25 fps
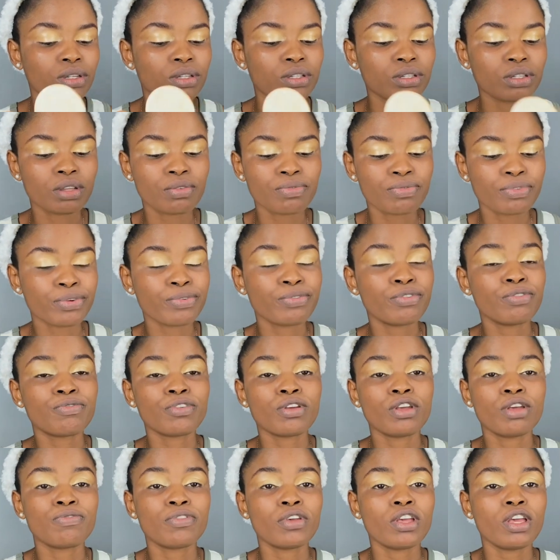so if
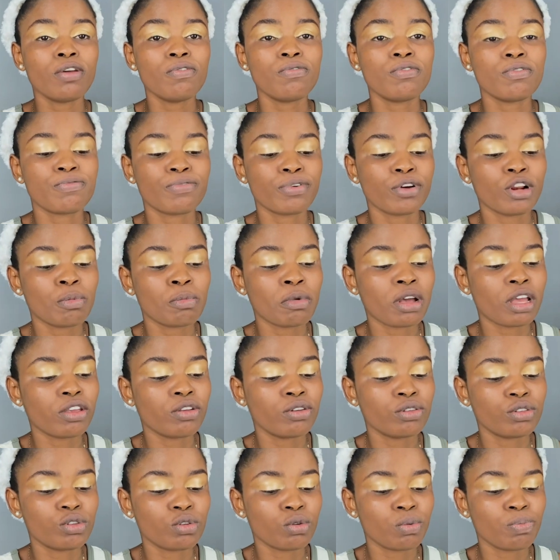you follow my
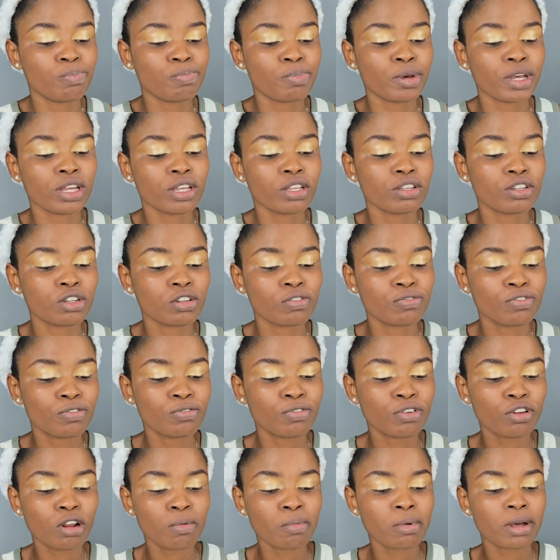YouTube page, if you
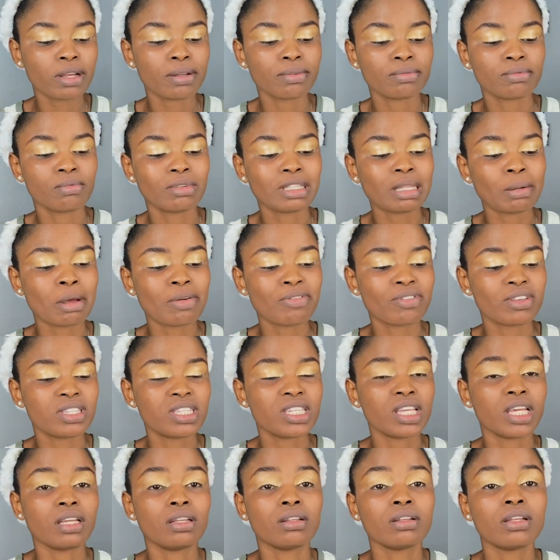follow my, what have I been
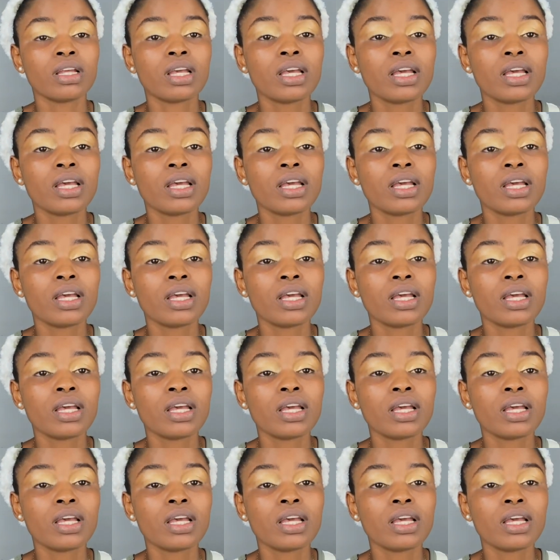saying?